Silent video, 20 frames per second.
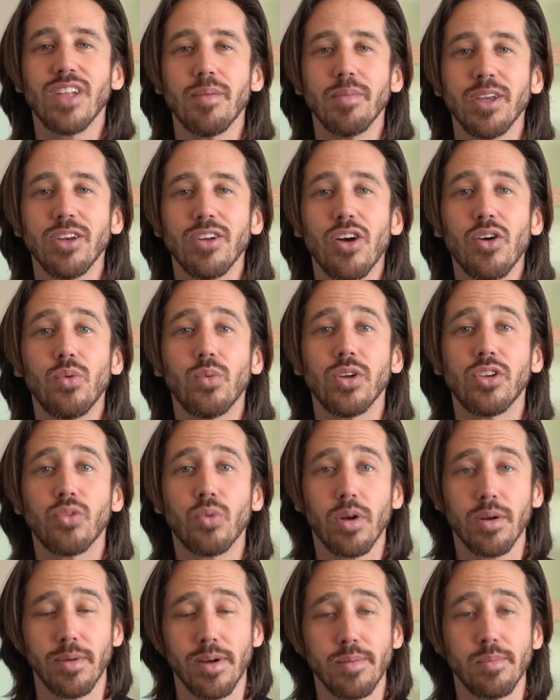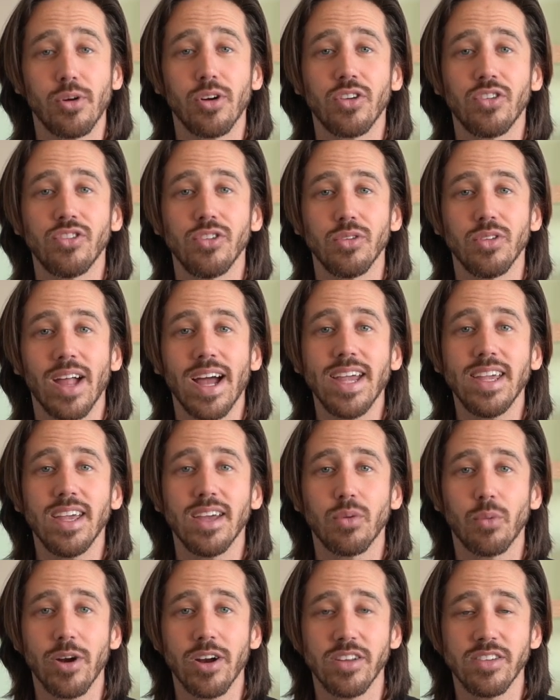let me know which one of my books you would like
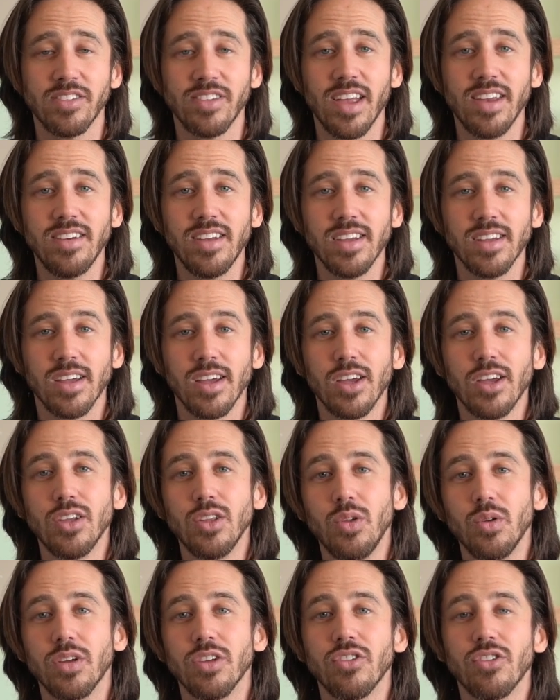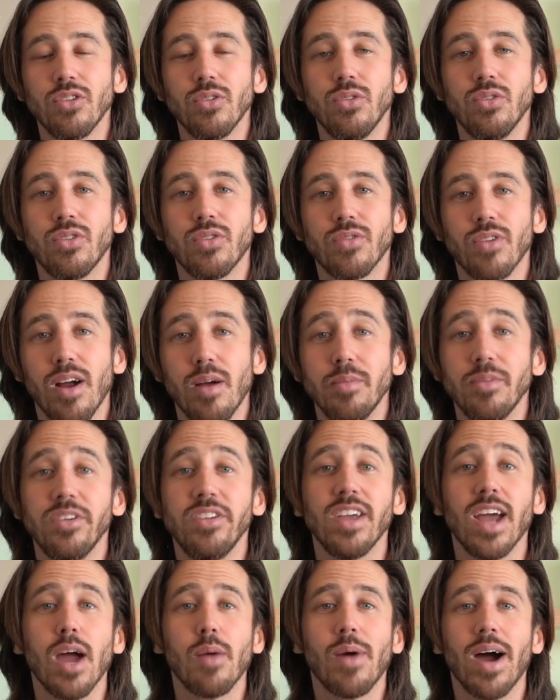and where to send it. You can choose from
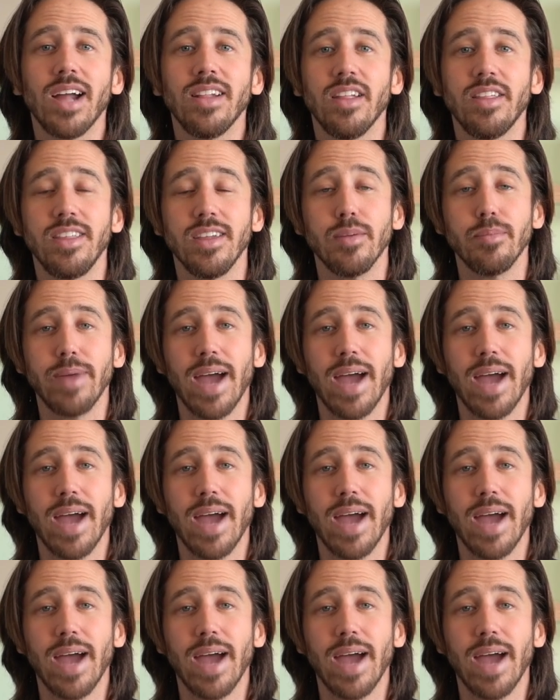DIY Lithium